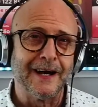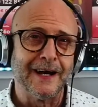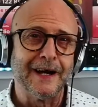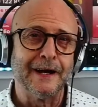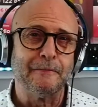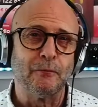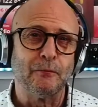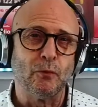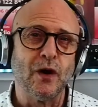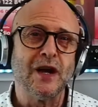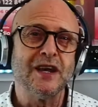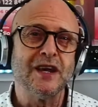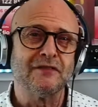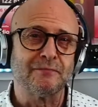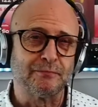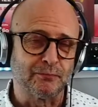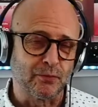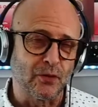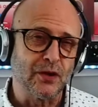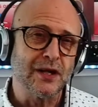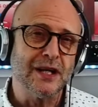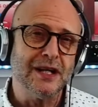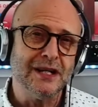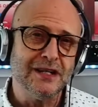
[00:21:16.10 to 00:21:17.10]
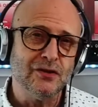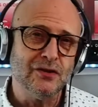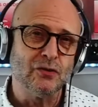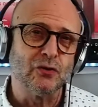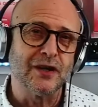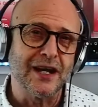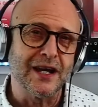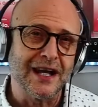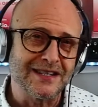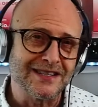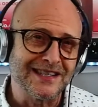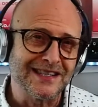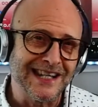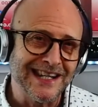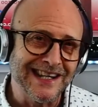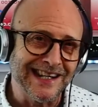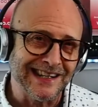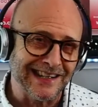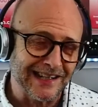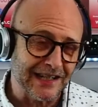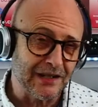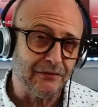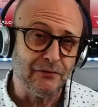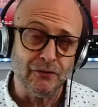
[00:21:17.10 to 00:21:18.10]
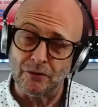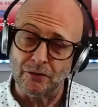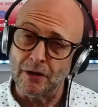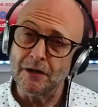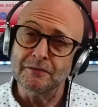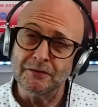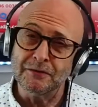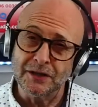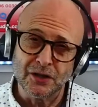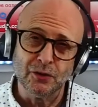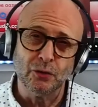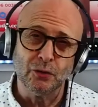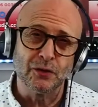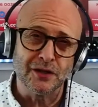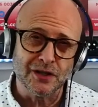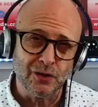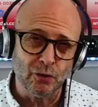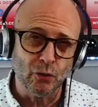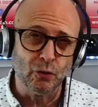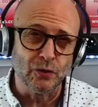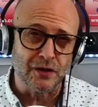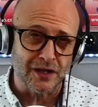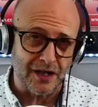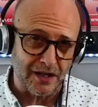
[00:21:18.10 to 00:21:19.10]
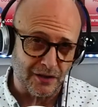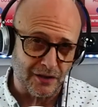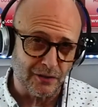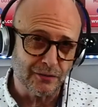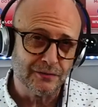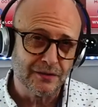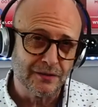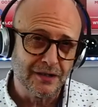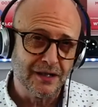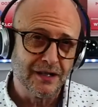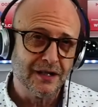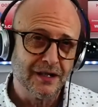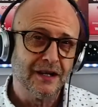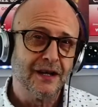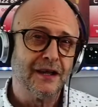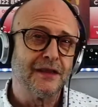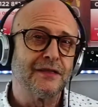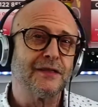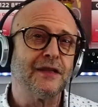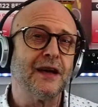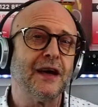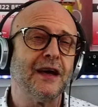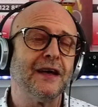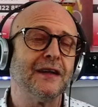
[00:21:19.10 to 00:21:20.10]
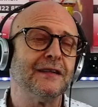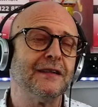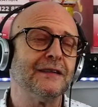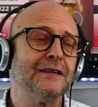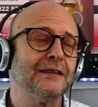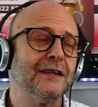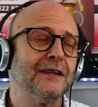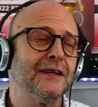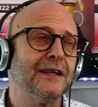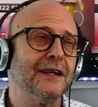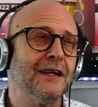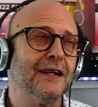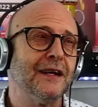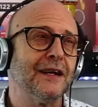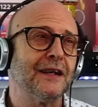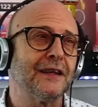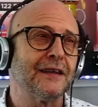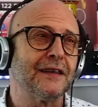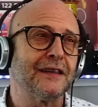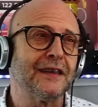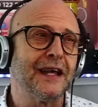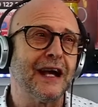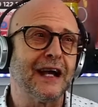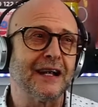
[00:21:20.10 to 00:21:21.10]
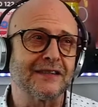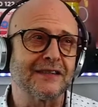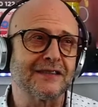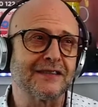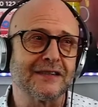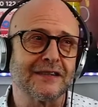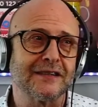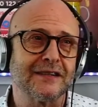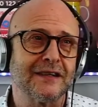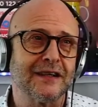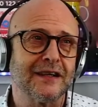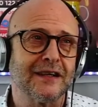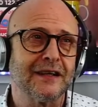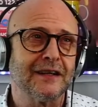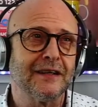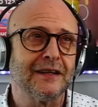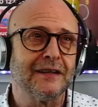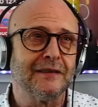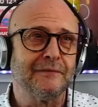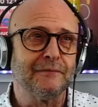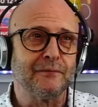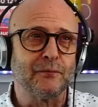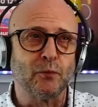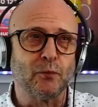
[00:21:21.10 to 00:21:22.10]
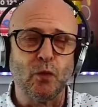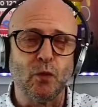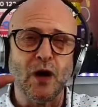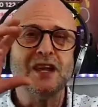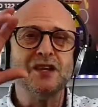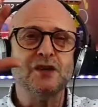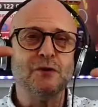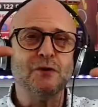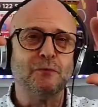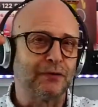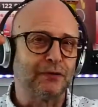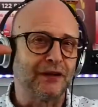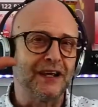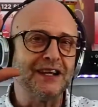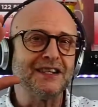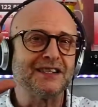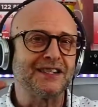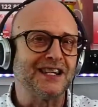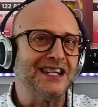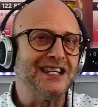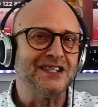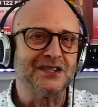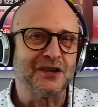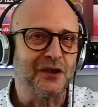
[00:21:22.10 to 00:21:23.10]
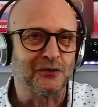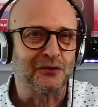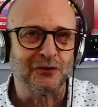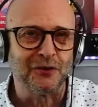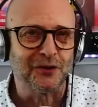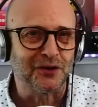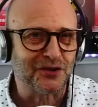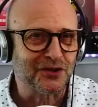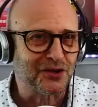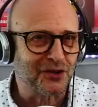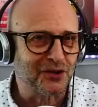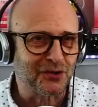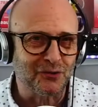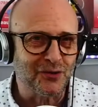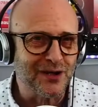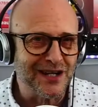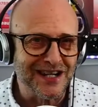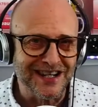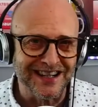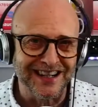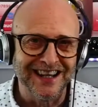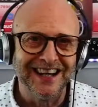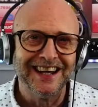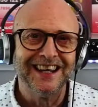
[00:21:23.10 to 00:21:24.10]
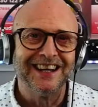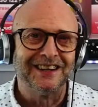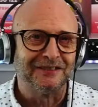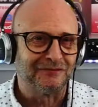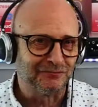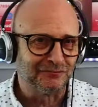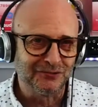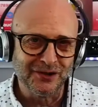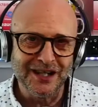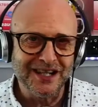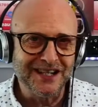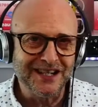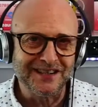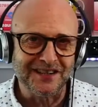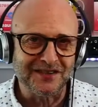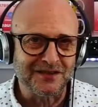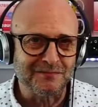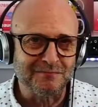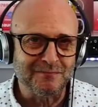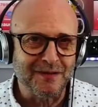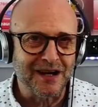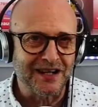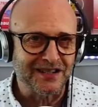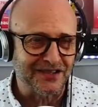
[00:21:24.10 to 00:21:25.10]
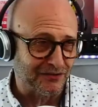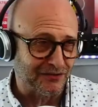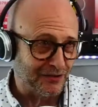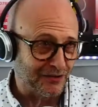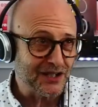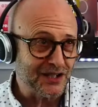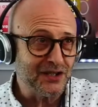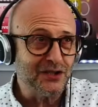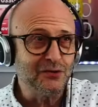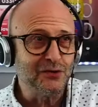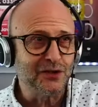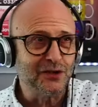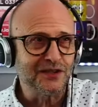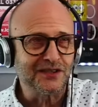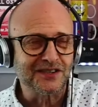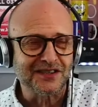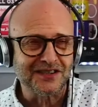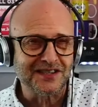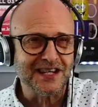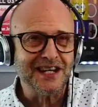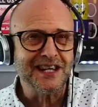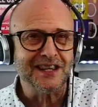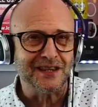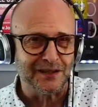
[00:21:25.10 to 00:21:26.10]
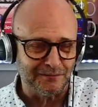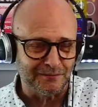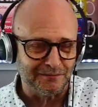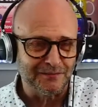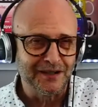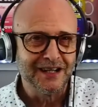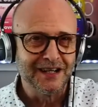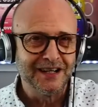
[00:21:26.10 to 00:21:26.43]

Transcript: way of bringing your guest in, and if you're only recording audio, then that where you place each other on the screen really doesn't matter. At least you can see them